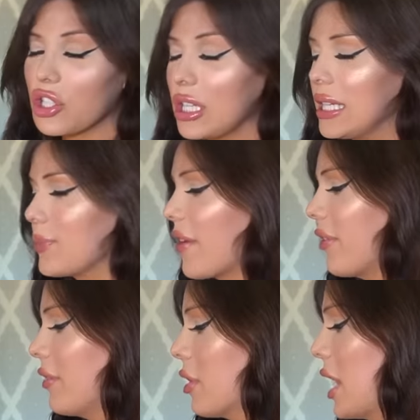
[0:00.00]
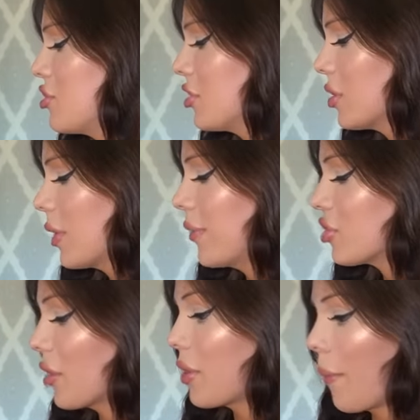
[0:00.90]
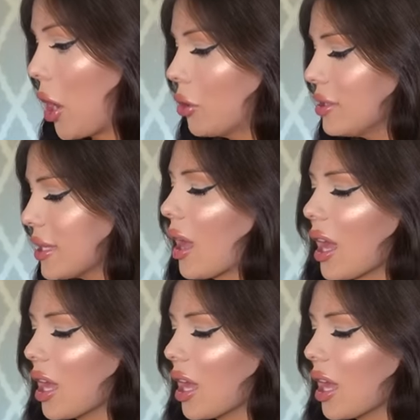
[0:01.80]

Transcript: She is my favorite, and she's the one I've shot the most.